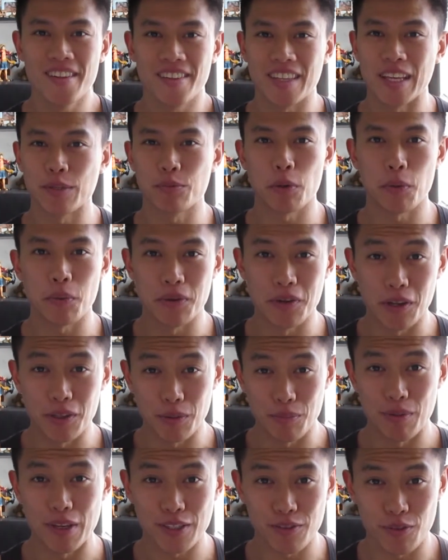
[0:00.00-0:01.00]
that's probably not
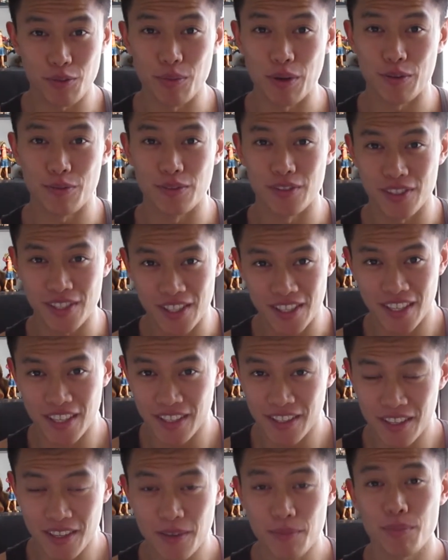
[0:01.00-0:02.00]
the best for my physique
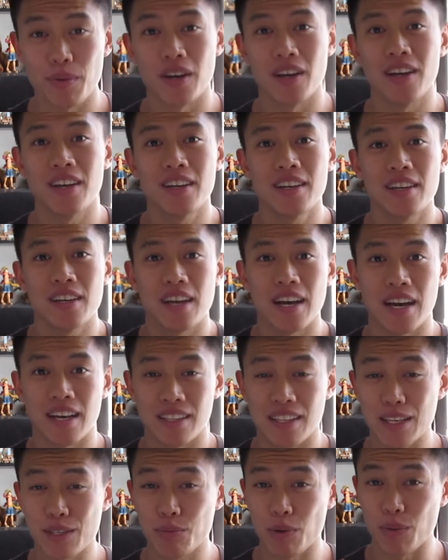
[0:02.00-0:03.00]
either, but
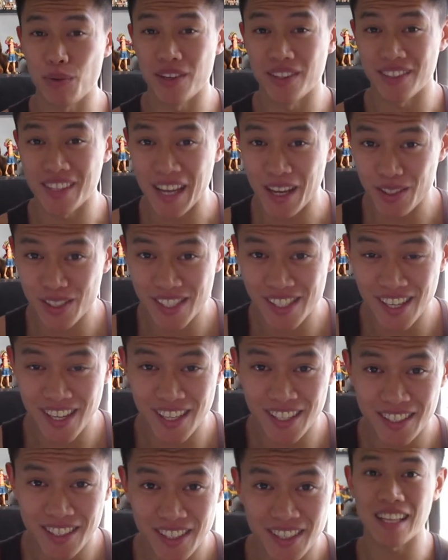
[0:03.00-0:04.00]
that's probably a
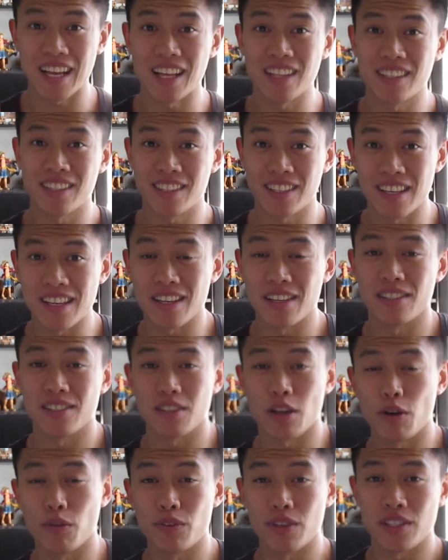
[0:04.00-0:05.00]
downside. The other thing is,
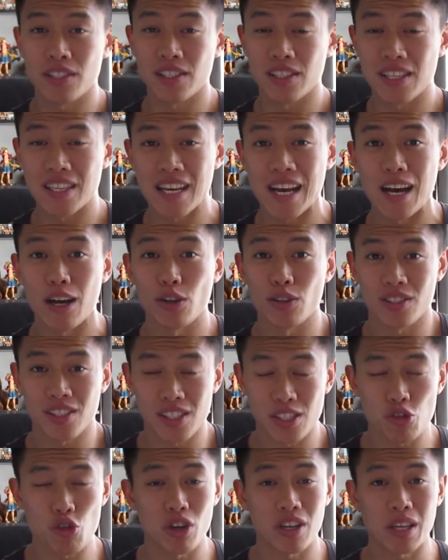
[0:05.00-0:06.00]
obviously I was
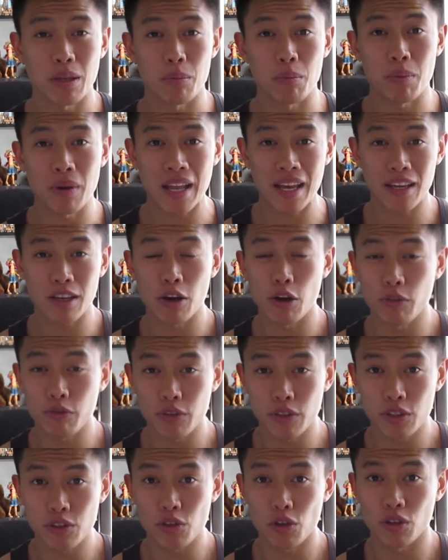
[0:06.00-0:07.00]
just drinking black
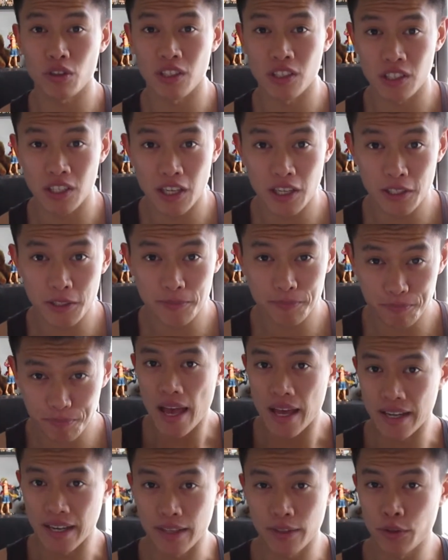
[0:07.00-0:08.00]
coffee during the day,
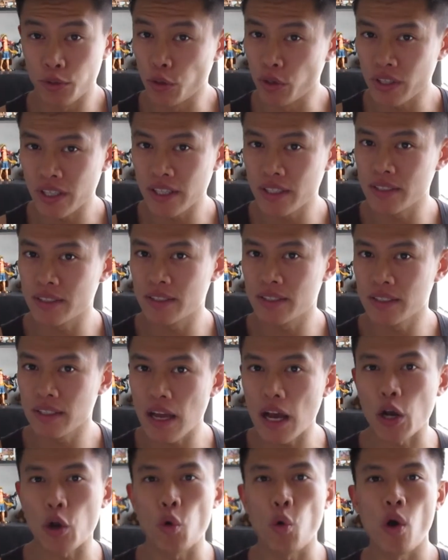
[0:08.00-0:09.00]
and I thought I'd
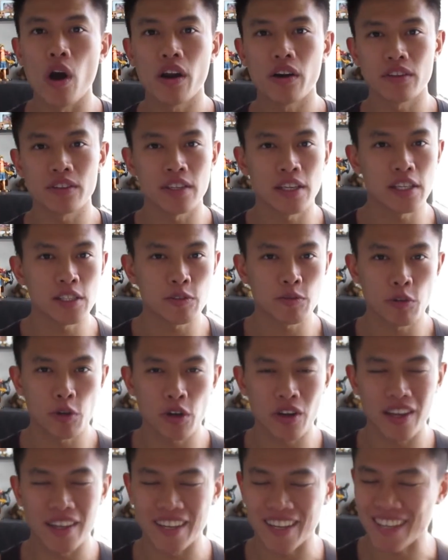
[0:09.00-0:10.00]
acquire a taste
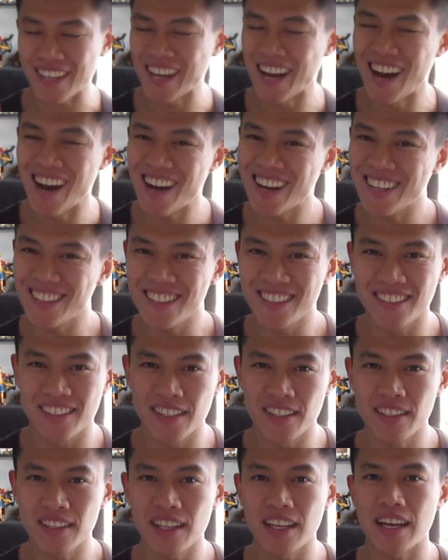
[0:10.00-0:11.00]
for it, and I kind of
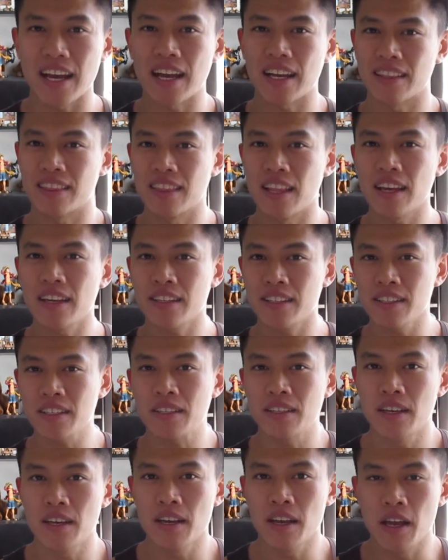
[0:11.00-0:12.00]
did. Like, I like
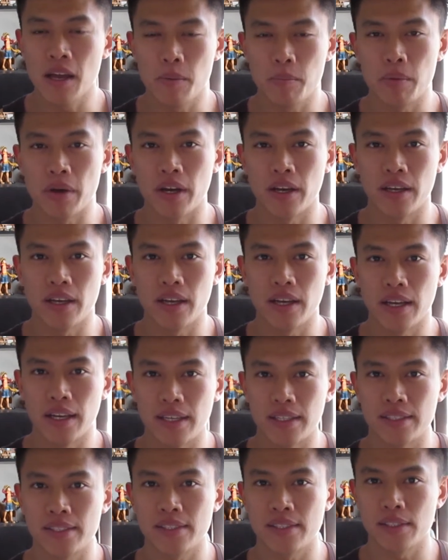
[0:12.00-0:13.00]
it, but
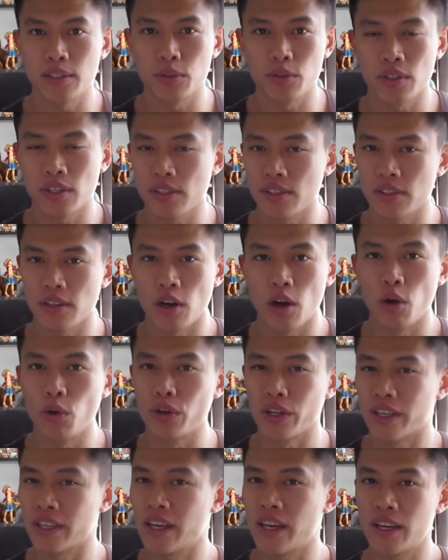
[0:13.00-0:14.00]
it still doesn't
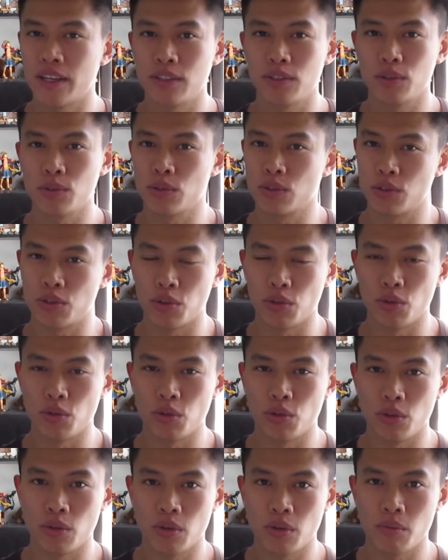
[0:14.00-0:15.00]
hold a candle
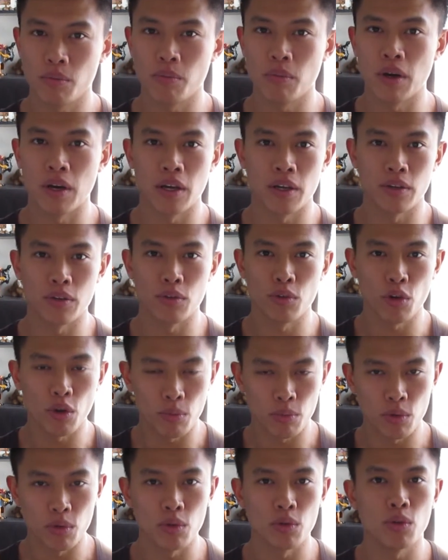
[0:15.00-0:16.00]
to my
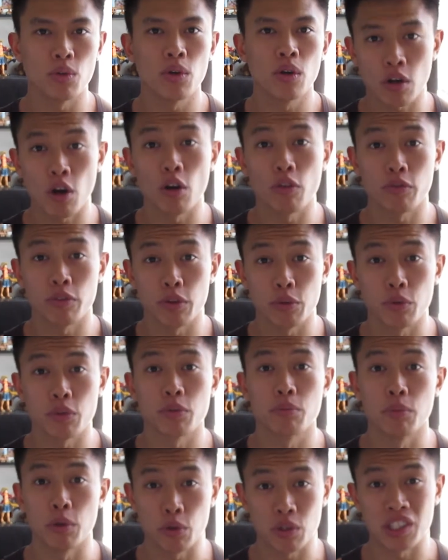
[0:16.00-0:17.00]
normal coffee
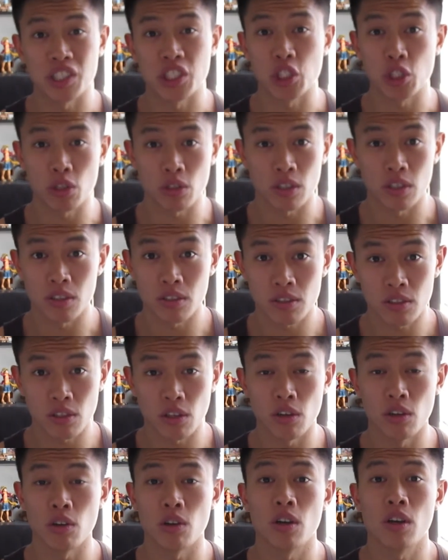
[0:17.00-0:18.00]
with milk and sugar.
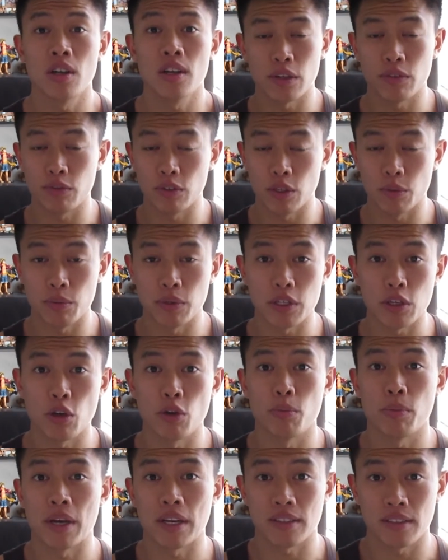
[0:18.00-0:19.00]
So definitely be
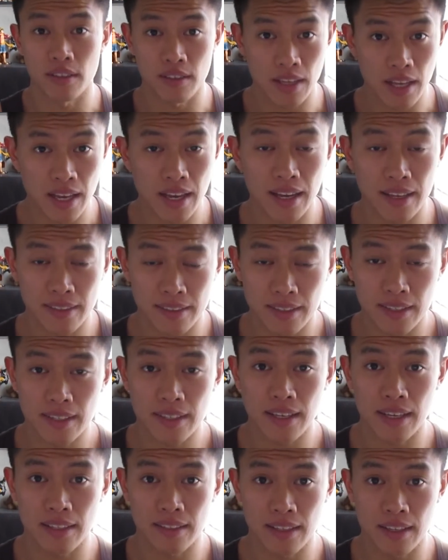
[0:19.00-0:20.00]
going back to that, I
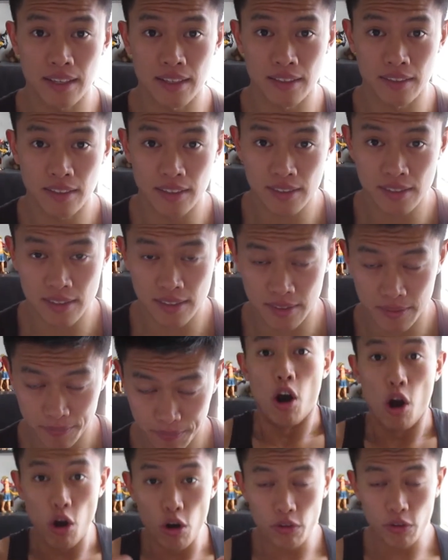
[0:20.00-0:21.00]
think, at the end of this.
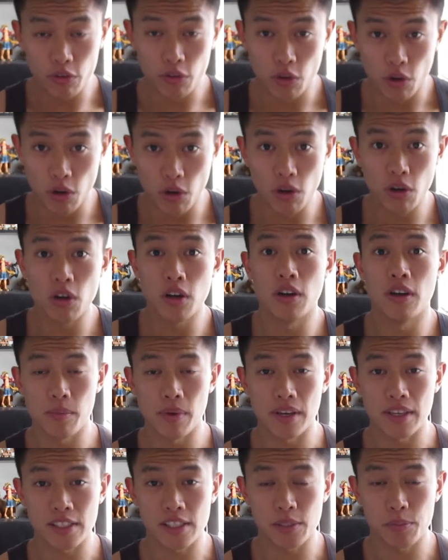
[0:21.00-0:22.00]
Overall,
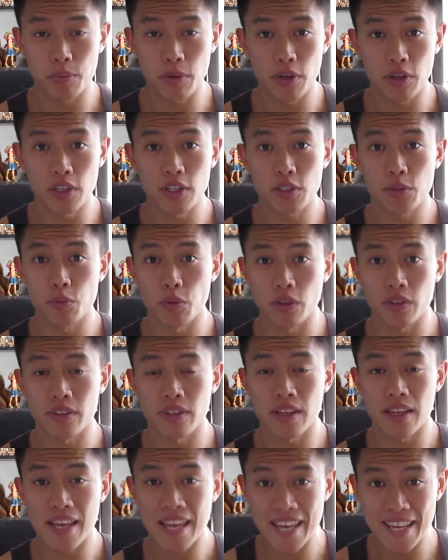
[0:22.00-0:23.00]
my experience
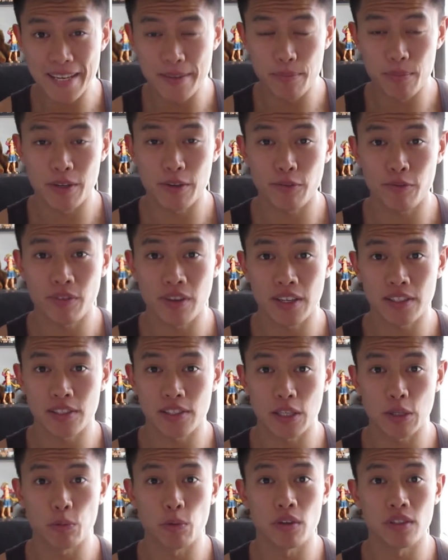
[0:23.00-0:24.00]
with intermittent
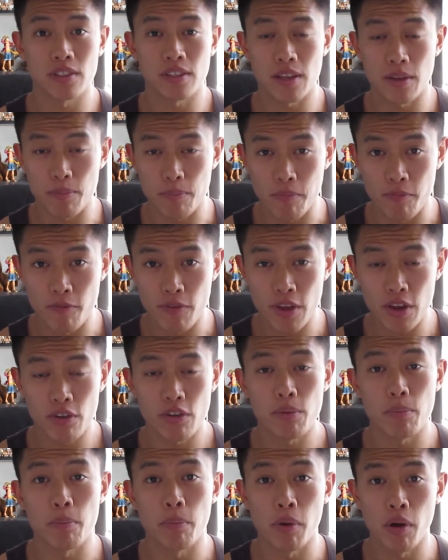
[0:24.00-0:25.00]
fasting was a
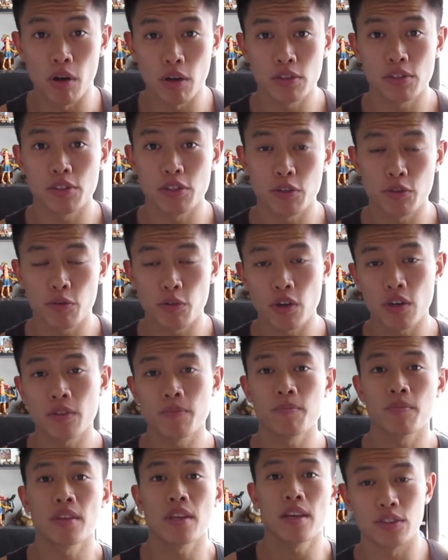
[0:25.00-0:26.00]
very positive
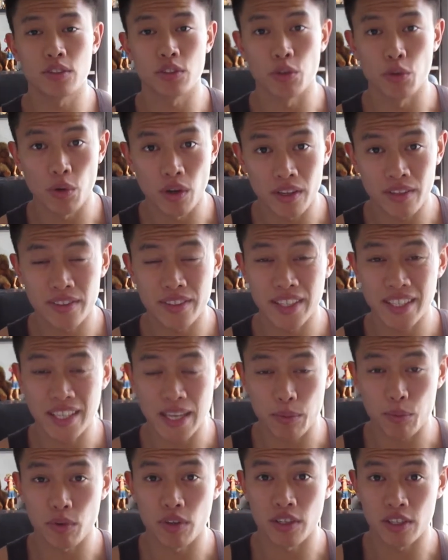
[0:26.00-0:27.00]
one. Do I think
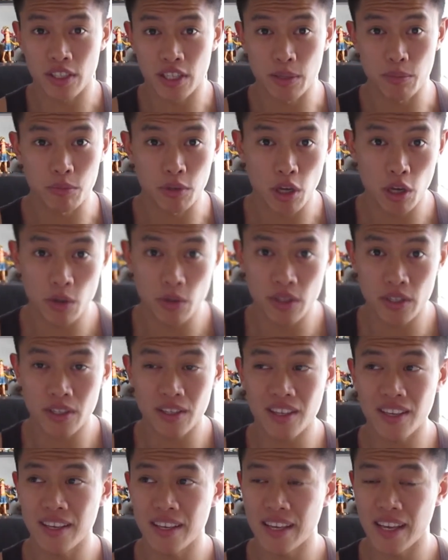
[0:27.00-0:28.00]
I'm gonna keep
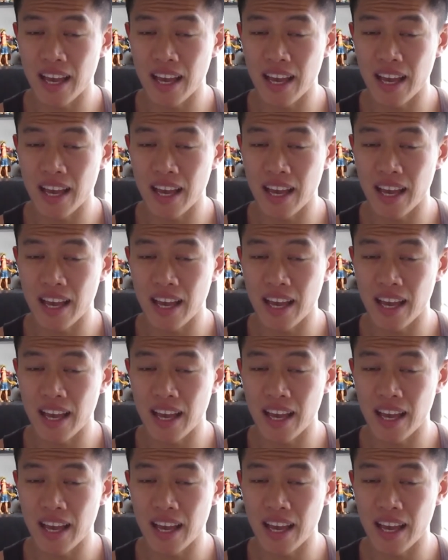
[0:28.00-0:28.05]
going?